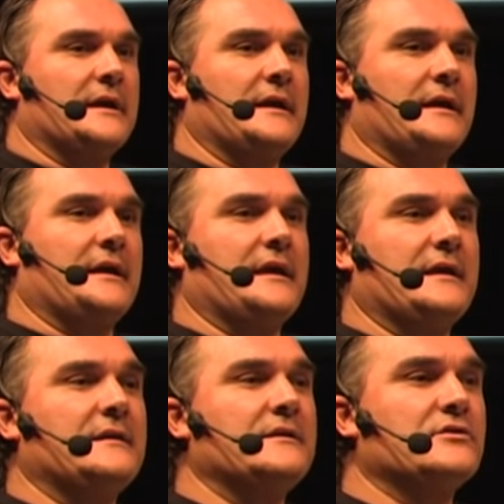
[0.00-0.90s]

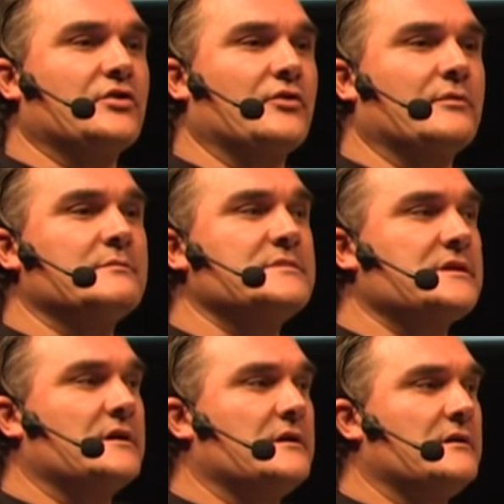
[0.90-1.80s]
in terms
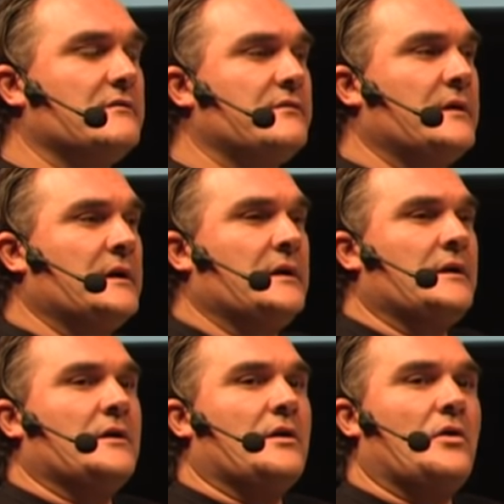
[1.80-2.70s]
of
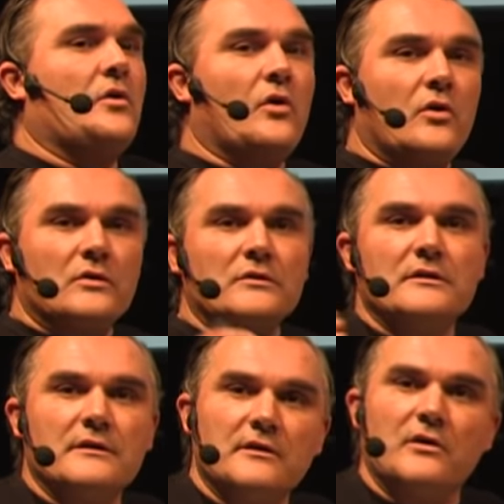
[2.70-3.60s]

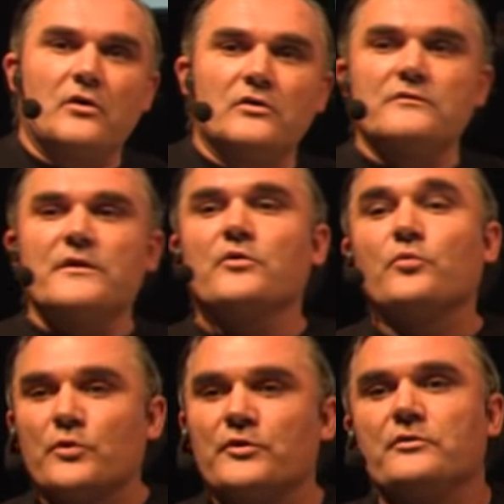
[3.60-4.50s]
all of our
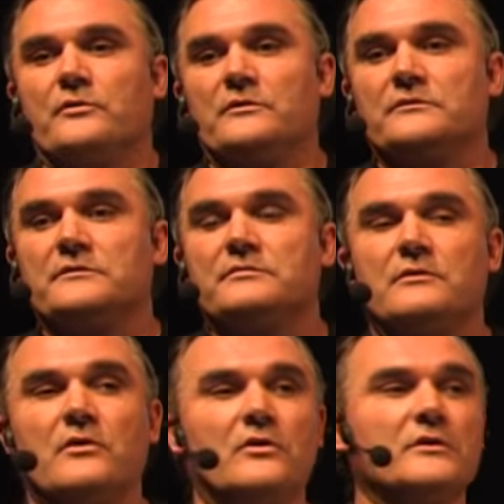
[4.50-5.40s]
world,
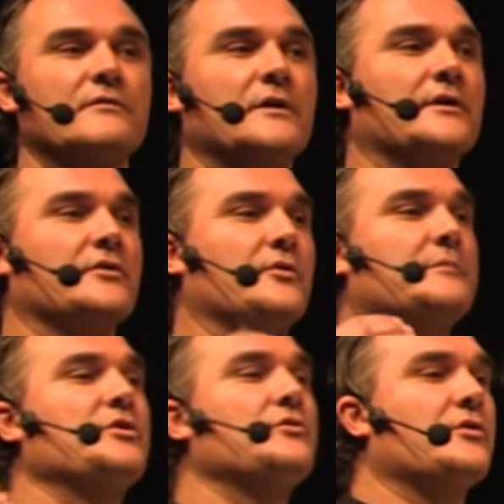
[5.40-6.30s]
all of our
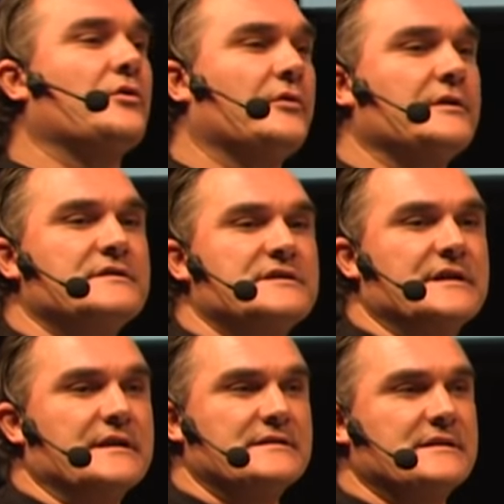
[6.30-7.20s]

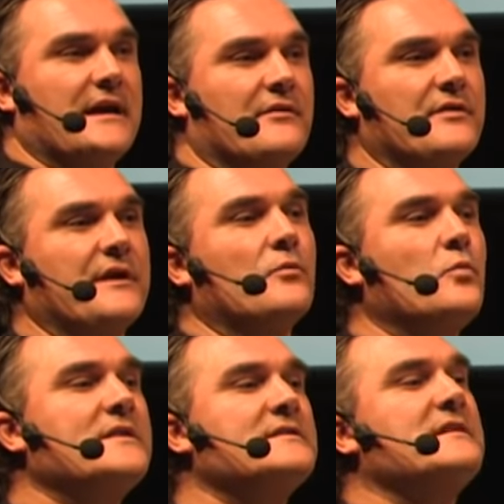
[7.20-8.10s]
cryptocurrencies, everything?
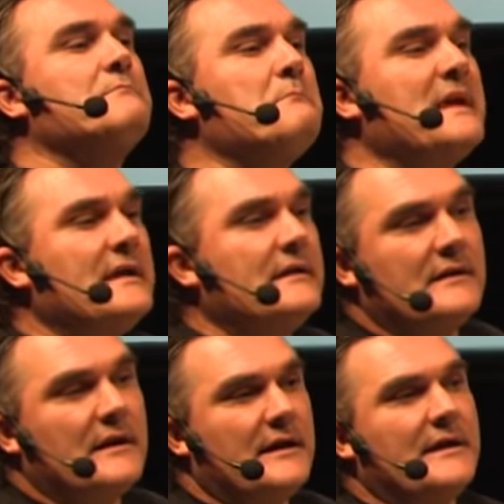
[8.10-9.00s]
What does it mean
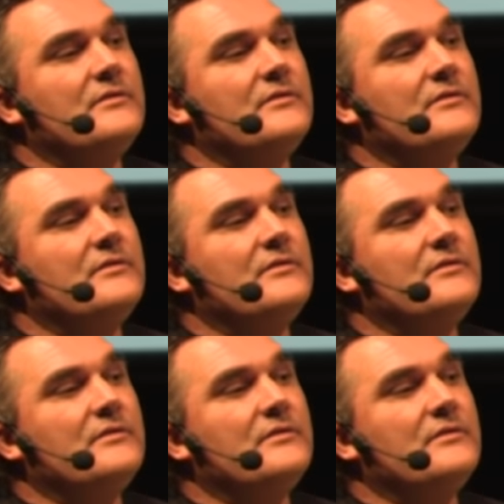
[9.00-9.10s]
in the